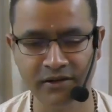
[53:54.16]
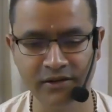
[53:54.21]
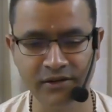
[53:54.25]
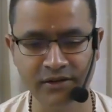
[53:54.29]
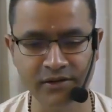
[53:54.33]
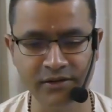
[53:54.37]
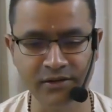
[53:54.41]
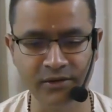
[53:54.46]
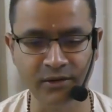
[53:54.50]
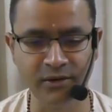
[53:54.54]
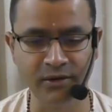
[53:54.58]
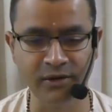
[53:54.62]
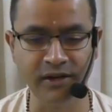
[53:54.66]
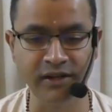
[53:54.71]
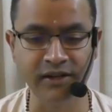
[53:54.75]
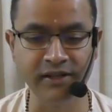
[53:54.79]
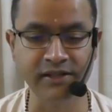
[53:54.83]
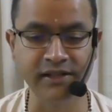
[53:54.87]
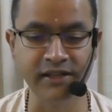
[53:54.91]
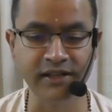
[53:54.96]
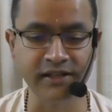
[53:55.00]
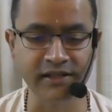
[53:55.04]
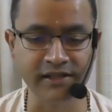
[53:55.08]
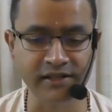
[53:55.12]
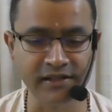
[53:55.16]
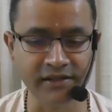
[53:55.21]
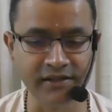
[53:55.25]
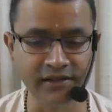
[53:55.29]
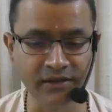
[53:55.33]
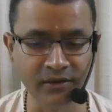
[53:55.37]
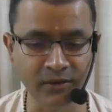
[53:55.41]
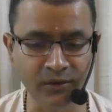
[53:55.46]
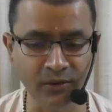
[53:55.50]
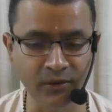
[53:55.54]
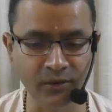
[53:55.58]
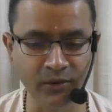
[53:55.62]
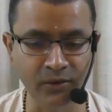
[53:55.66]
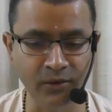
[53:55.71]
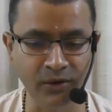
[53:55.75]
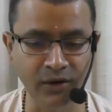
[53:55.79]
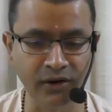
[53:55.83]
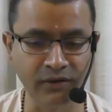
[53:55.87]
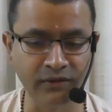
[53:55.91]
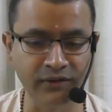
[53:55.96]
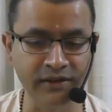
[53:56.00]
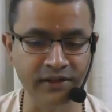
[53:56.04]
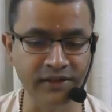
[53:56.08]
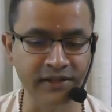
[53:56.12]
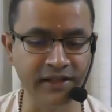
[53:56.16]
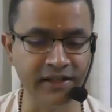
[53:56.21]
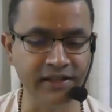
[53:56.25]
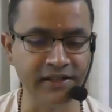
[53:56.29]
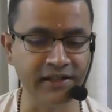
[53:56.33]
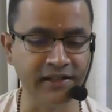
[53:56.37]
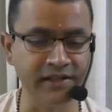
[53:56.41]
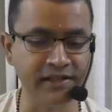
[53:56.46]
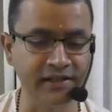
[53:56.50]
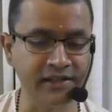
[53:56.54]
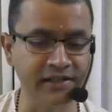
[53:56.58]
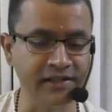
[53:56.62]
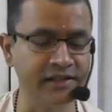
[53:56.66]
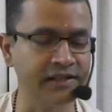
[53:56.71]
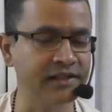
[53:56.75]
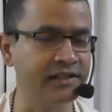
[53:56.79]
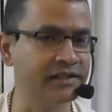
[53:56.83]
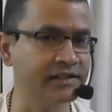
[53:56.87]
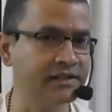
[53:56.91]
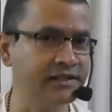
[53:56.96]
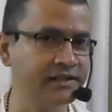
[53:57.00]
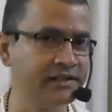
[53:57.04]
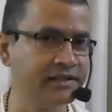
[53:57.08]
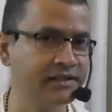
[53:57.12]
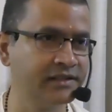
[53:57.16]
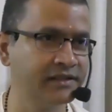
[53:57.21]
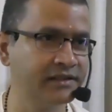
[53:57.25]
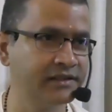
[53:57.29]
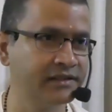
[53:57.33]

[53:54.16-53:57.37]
So he says, one of the seasons is this.